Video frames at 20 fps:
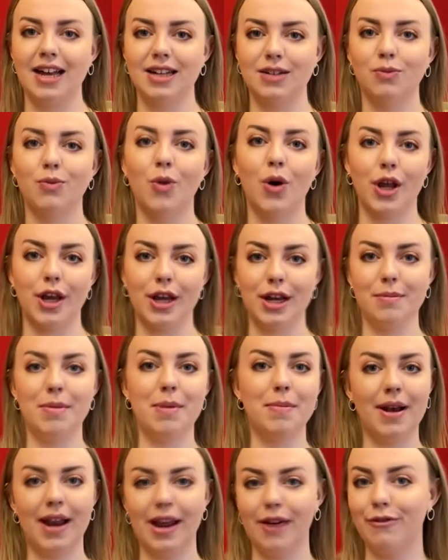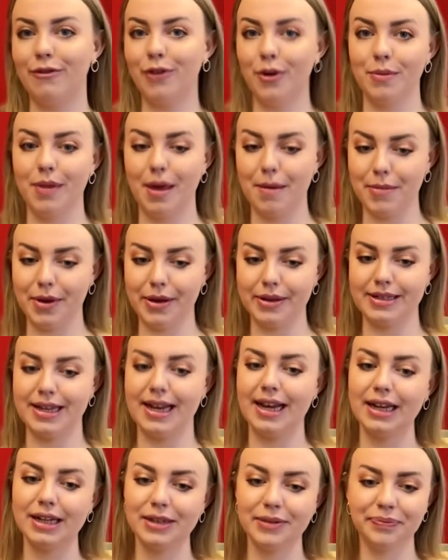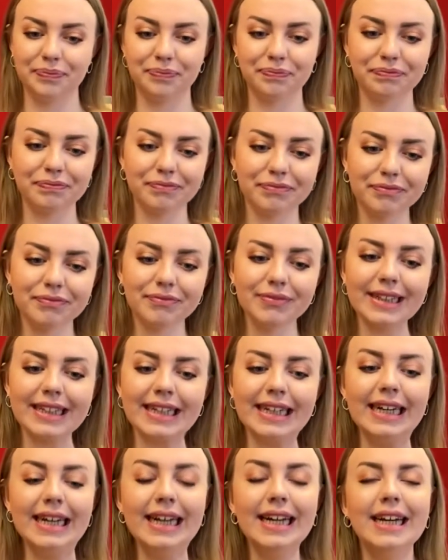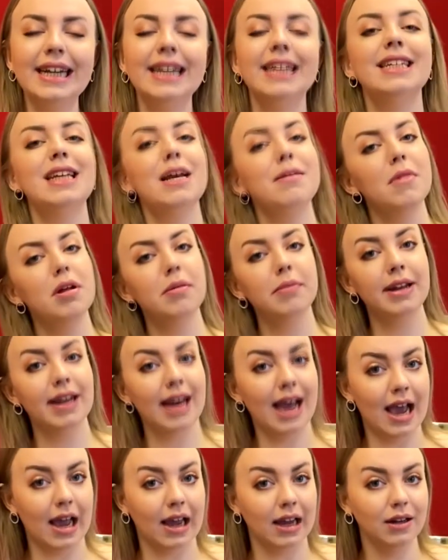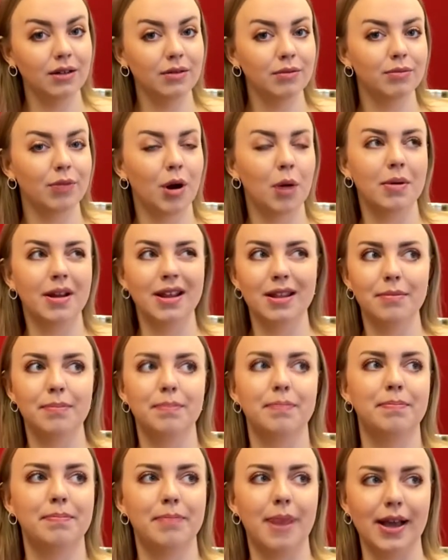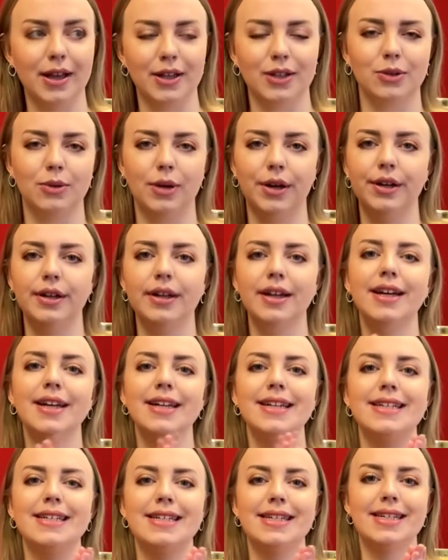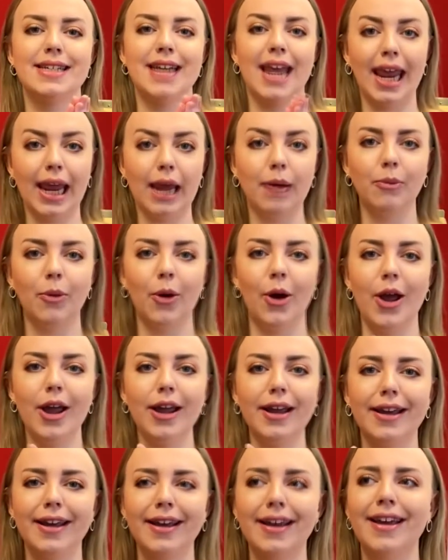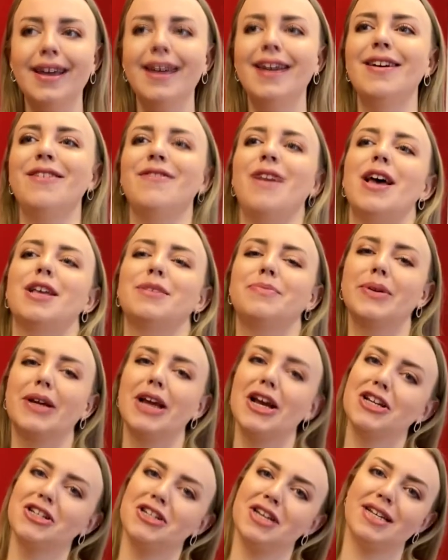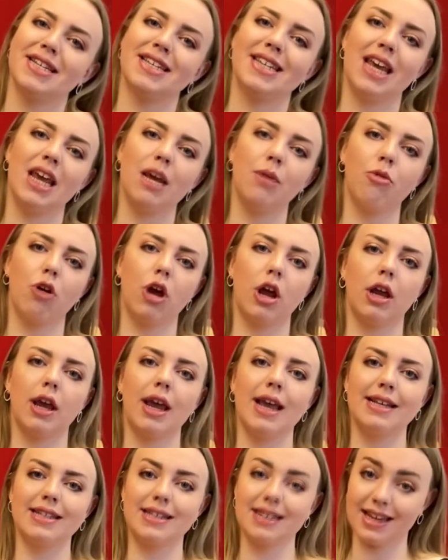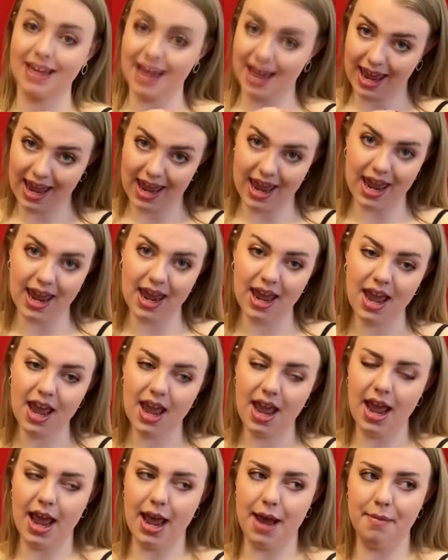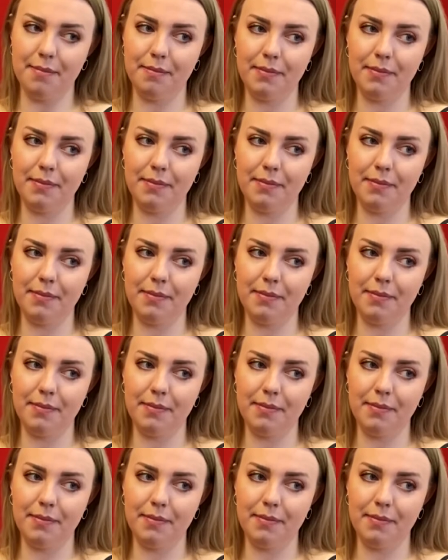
and what you're going to be playing from that music. Tip number 9, probably the biggest one, teamwork. As percussionists, teamwork is key, and